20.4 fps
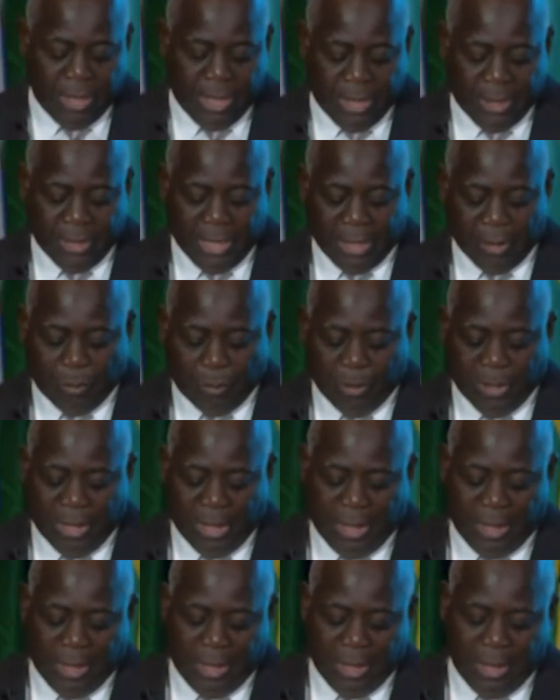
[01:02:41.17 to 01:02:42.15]

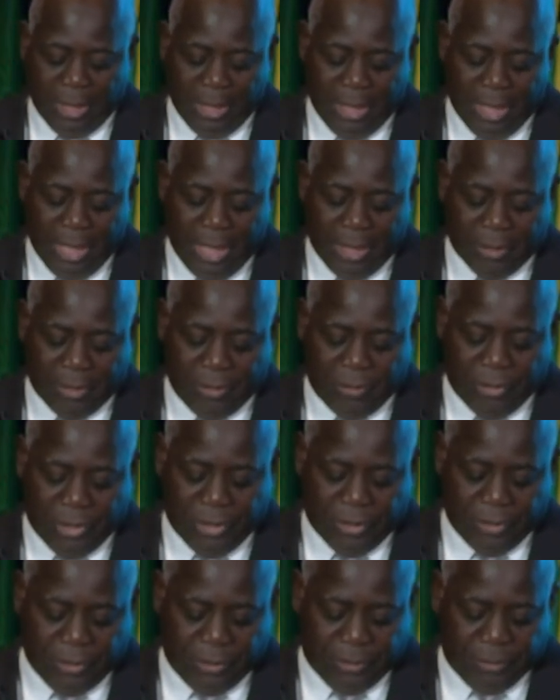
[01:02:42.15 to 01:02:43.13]
Meantime, Prime Minister the
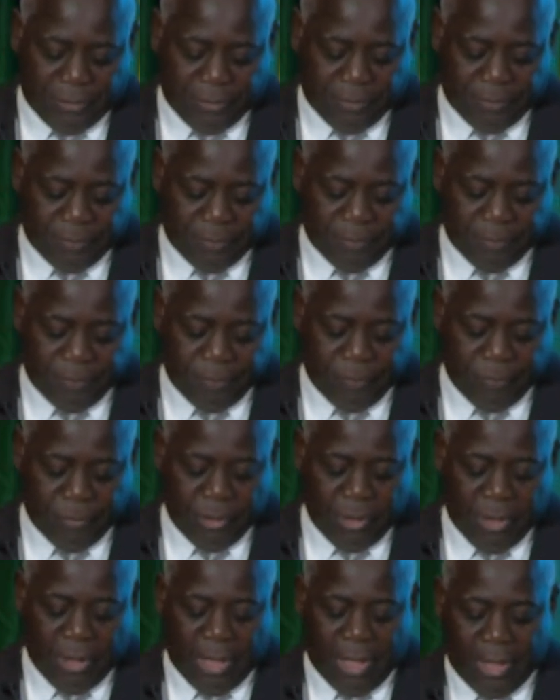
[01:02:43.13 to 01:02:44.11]
Honorable Philip
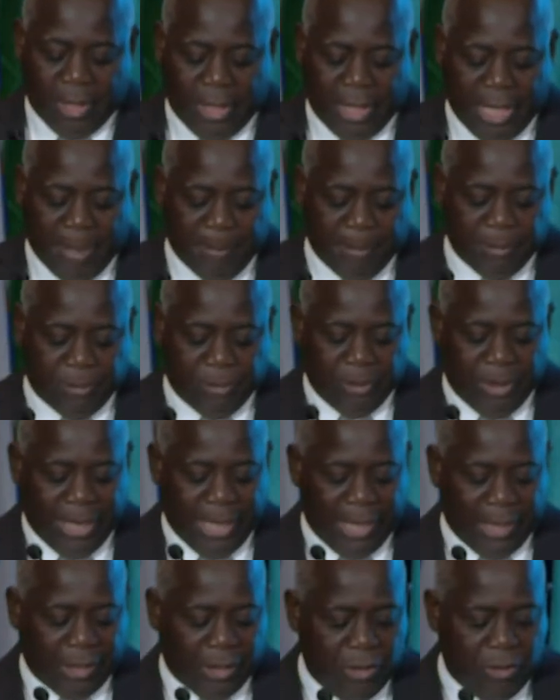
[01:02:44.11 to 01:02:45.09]
Davis QC says
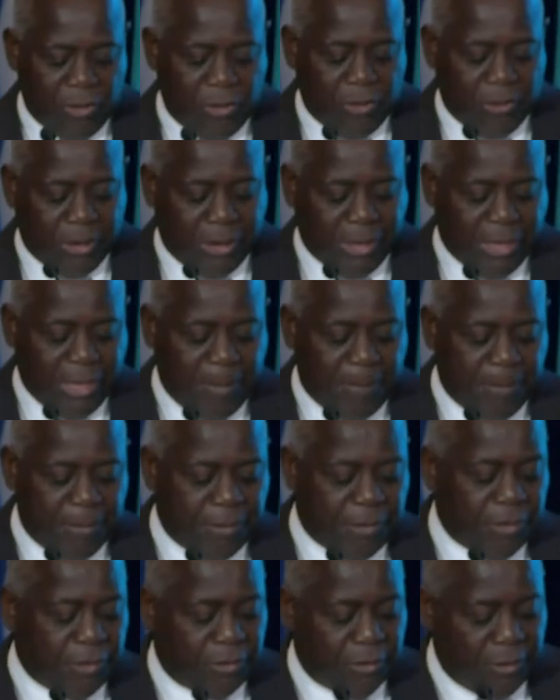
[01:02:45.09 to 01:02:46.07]
all voices
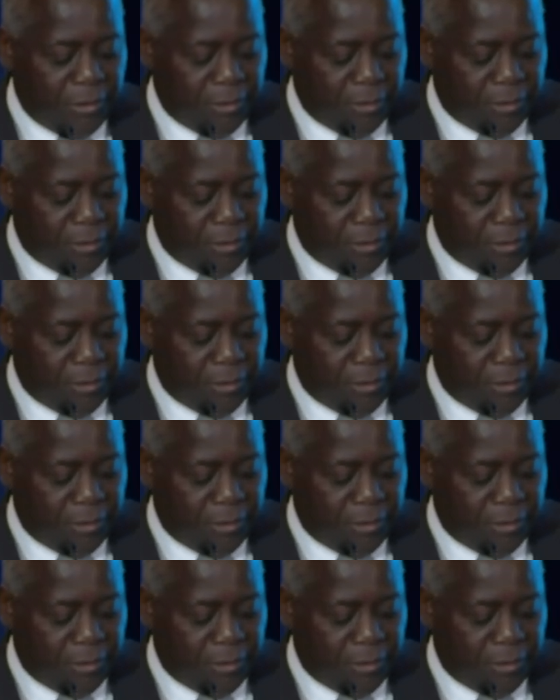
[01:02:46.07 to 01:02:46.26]
should be